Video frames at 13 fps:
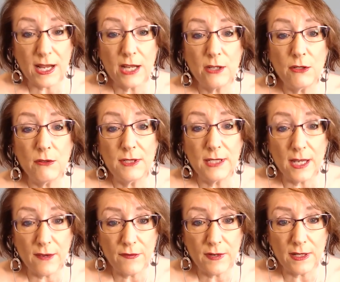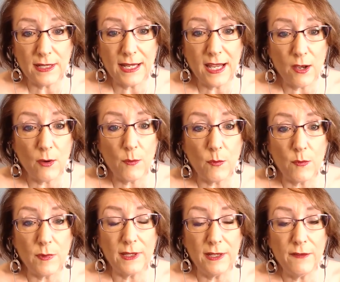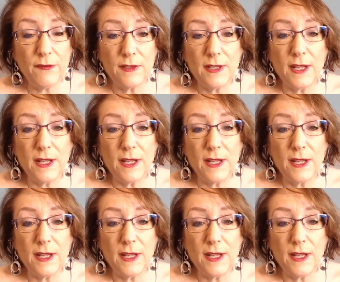and you definitely help lift